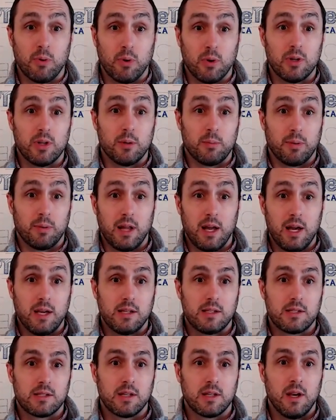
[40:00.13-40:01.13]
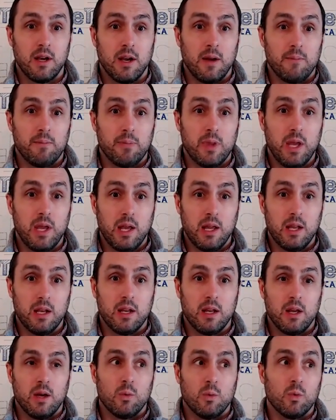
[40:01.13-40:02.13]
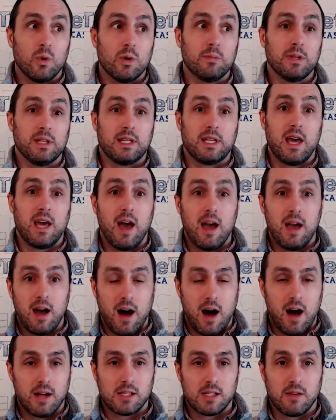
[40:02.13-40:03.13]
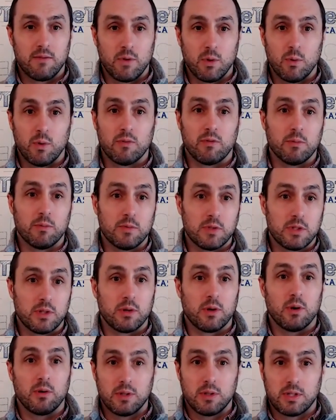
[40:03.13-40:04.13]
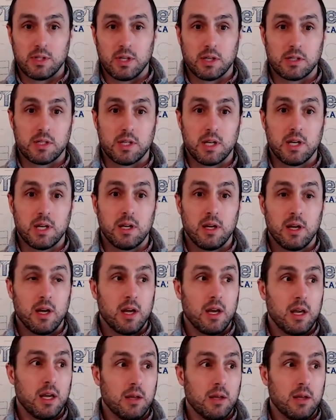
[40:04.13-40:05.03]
to put into place that would be chaos if you went from 0 to 60.